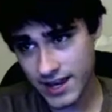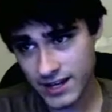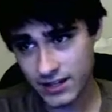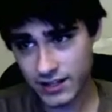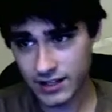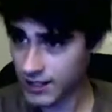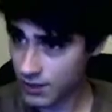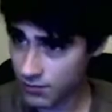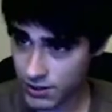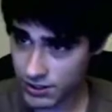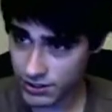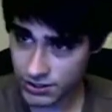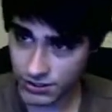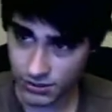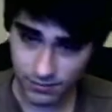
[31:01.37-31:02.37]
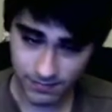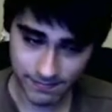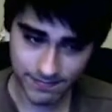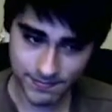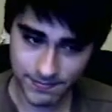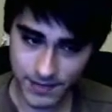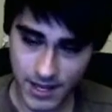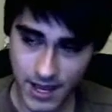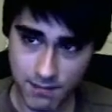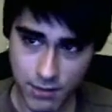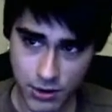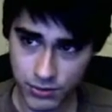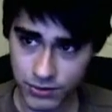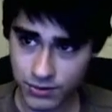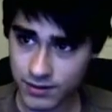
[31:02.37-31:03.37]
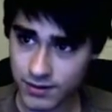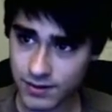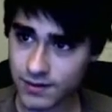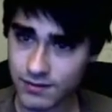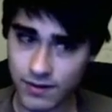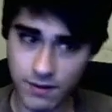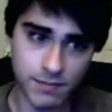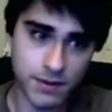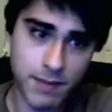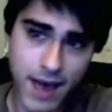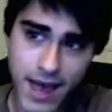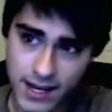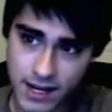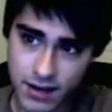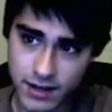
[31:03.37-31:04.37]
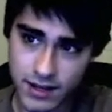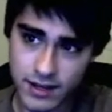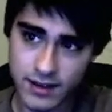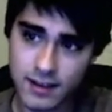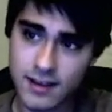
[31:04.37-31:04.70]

to get 1 or 2 at most from the back area.